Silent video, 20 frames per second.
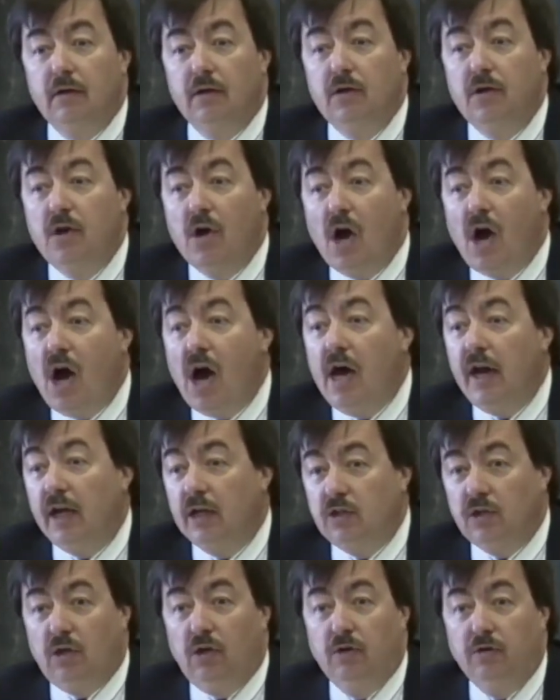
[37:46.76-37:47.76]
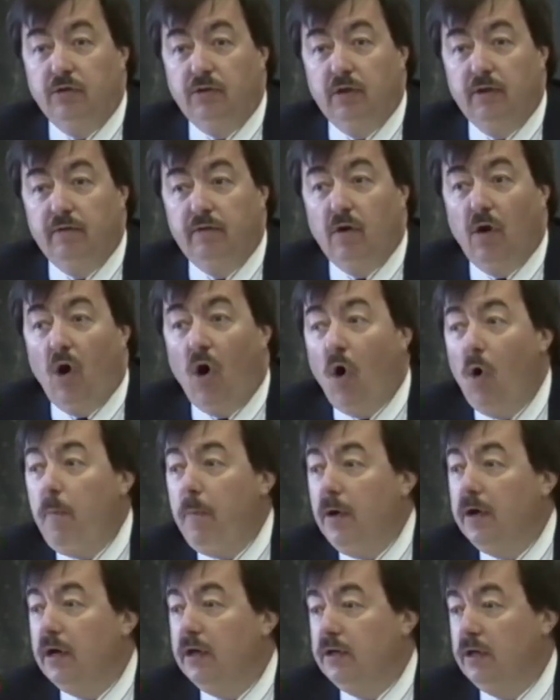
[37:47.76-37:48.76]
non-exclusive,
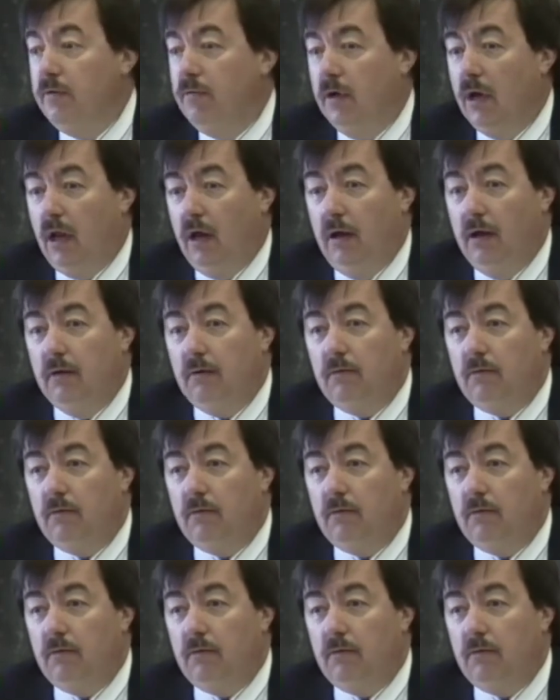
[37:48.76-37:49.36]
open-ended relationships,